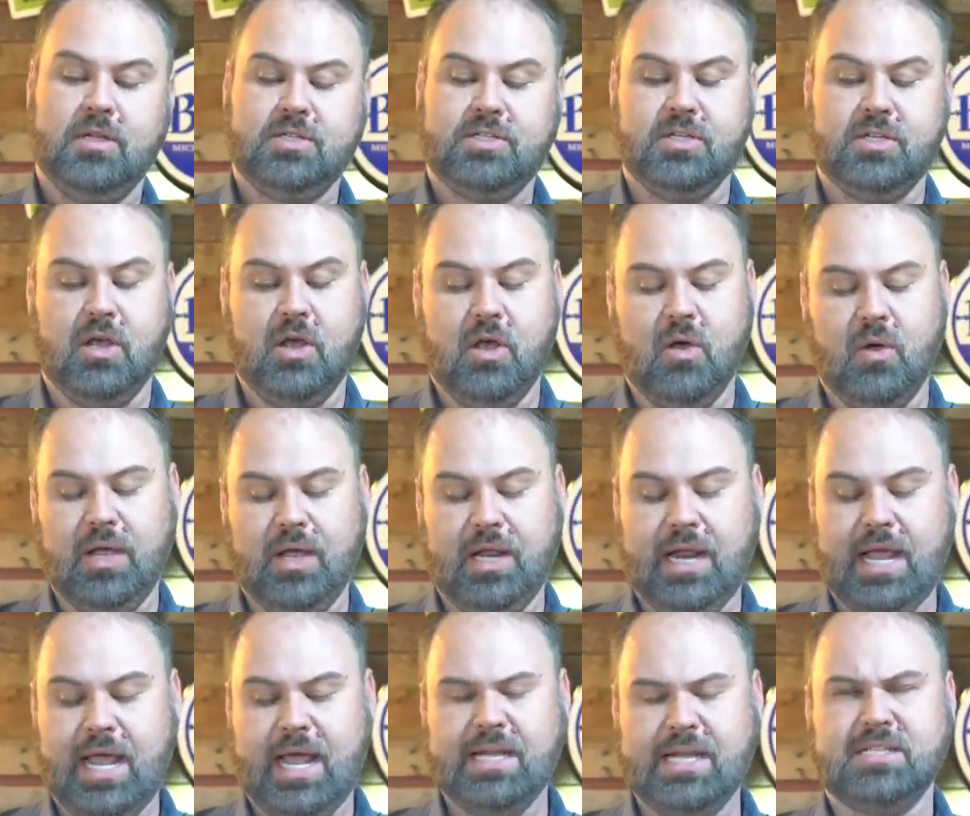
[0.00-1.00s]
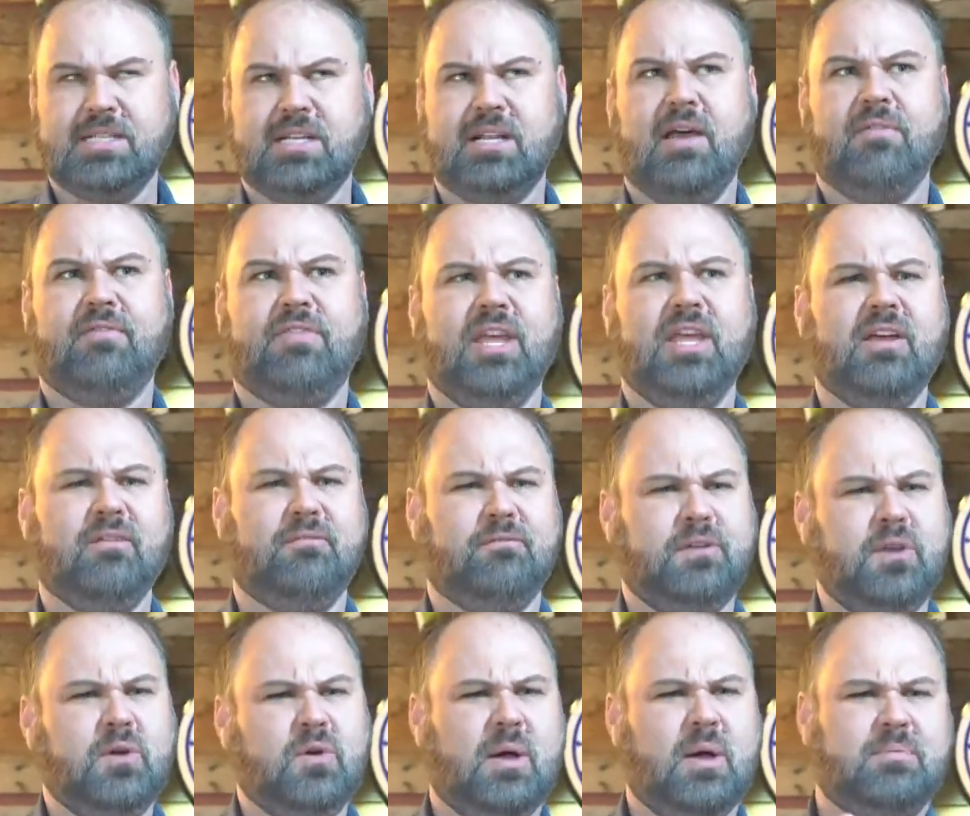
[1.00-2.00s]
So it has, I think, a
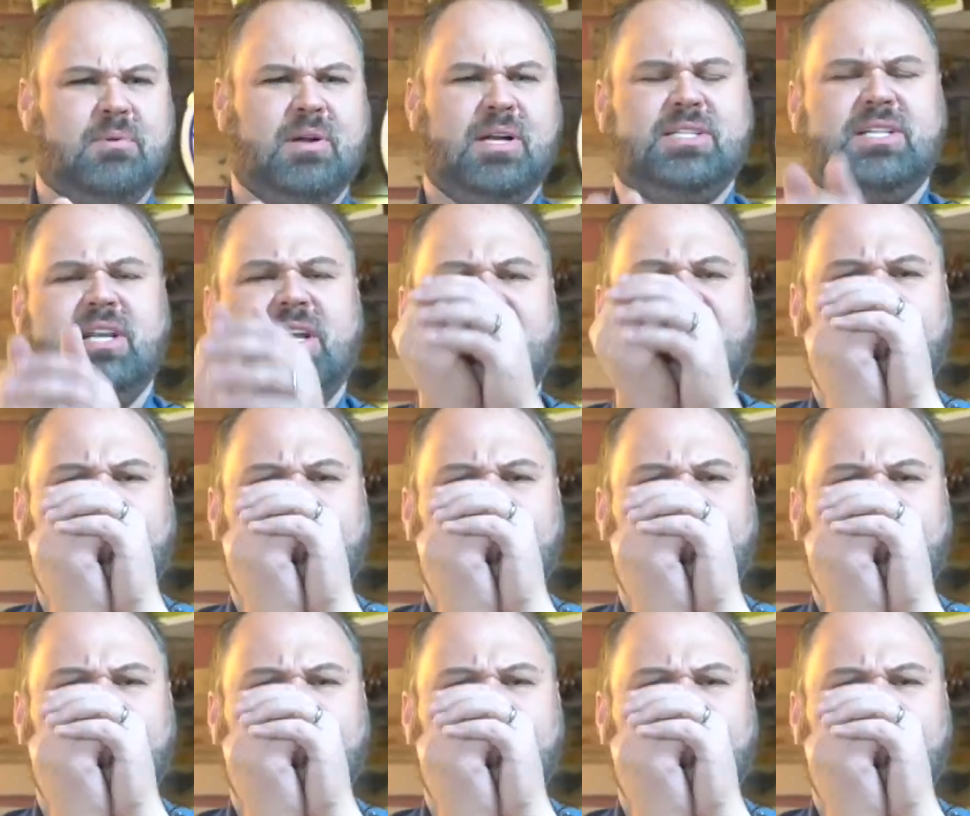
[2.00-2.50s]
few upgrades.